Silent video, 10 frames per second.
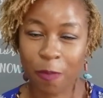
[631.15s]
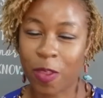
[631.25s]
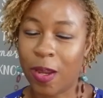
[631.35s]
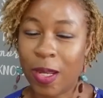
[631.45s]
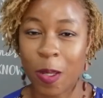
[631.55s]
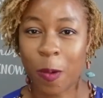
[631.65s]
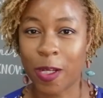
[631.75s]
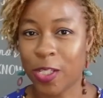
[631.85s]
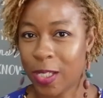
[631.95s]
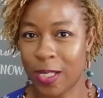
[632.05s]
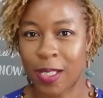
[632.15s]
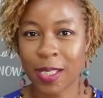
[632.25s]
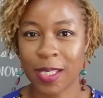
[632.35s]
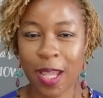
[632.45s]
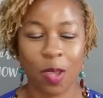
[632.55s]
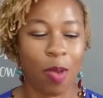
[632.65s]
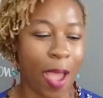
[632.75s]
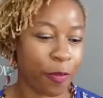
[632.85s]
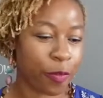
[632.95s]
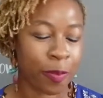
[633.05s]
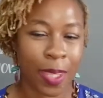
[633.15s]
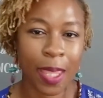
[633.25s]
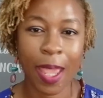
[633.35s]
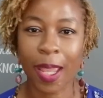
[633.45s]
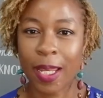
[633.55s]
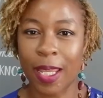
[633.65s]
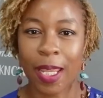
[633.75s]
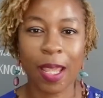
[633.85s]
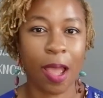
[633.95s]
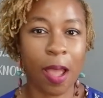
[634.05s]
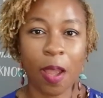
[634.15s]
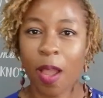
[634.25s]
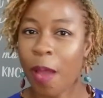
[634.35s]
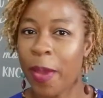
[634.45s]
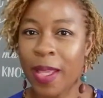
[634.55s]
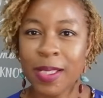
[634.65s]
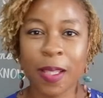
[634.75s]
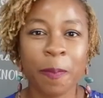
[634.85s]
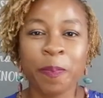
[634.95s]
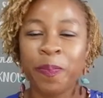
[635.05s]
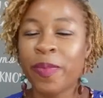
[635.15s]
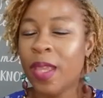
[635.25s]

If there are any questions that you have for me, any comments,